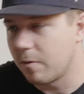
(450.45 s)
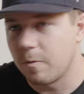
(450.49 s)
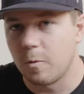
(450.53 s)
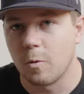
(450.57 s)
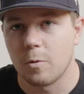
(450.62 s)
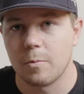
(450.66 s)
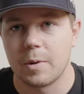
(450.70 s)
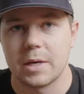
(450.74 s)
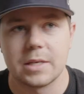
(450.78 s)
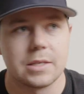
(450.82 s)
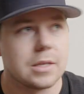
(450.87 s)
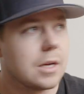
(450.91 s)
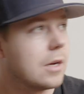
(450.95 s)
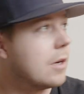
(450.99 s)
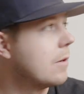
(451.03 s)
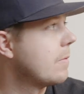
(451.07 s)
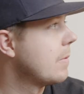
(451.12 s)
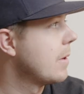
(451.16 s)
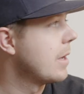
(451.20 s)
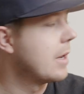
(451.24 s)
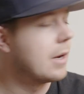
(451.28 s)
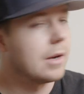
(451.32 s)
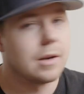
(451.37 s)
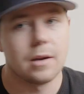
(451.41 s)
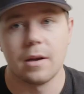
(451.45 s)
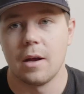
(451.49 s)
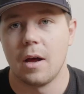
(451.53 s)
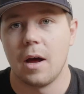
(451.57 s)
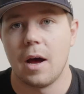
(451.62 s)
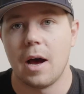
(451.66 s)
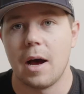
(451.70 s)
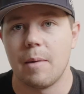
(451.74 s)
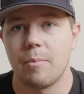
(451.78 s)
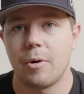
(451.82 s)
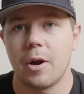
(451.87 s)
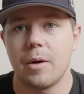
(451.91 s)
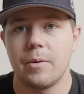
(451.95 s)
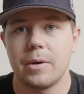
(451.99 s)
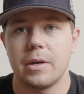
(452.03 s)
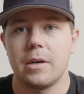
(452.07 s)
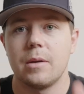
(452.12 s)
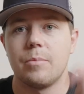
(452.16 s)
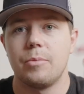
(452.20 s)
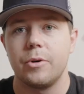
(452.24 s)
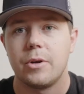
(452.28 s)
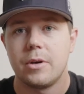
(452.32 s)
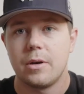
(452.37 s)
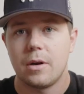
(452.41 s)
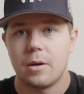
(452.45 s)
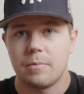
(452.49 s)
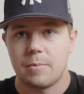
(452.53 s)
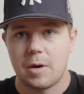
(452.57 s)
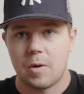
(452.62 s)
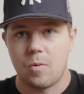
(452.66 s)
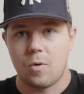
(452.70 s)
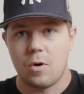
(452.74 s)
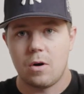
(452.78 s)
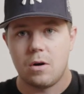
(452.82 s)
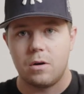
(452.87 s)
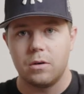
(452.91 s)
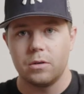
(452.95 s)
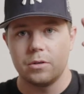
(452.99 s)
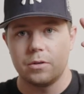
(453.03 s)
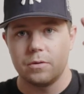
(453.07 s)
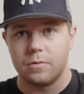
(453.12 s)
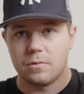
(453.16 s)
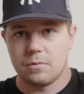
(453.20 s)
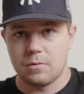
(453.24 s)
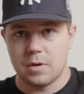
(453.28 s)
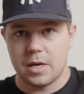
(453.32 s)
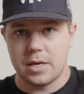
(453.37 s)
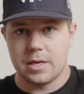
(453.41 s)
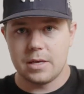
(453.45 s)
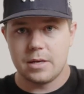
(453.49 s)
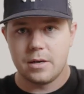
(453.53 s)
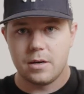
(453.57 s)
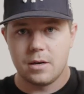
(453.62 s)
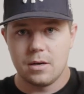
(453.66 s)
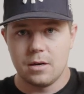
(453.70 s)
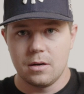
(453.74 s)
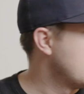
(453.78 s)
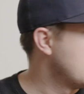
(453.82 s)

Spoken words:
for myself, and I'm probably gonna put it on my walls right here